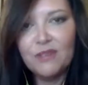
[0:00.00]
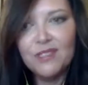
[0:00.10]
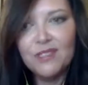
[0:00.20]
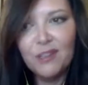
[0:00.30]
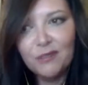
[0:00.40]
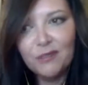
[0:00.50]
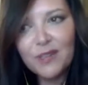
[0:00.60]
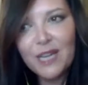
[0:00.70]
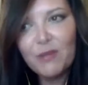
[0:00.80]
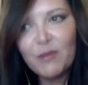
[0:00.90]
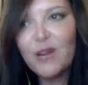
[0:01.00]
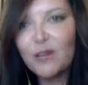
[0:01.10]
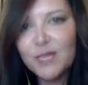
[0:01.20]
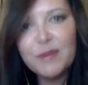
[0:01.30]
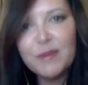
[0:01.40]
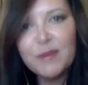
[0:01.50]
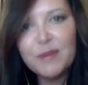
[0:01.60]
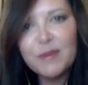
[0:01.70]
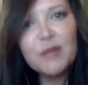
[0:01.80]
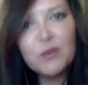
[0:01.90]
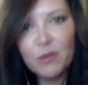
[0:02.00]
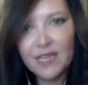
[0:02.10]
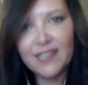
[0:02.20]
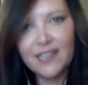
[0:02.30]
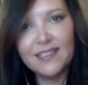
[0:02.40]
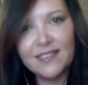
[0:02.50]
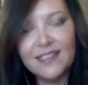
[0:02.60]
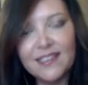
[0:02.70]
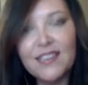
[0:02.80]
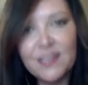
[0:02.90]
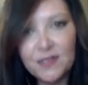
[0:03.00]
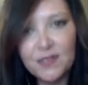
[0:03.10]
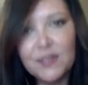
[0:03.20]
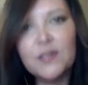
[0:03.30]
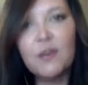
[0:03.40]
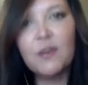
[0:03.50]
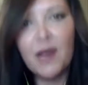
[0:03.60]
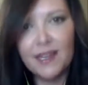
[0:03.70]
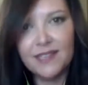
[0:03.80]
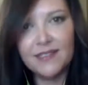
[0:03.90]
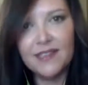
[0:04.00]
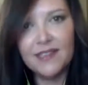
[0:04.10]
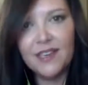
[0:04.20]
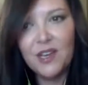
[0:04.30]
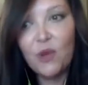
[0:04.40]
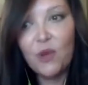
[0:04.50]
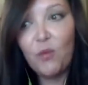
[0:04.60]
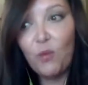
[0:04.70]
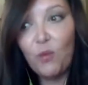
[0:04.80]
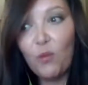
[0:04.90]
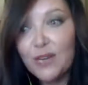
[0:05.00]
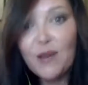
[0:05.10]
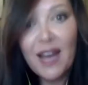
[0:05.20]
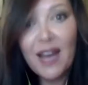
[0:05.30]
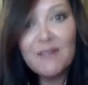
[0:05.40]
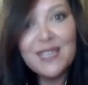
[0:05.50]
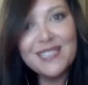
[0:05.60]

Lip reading: Don't forget, we are spiritual beings in these physical bodies. We do have these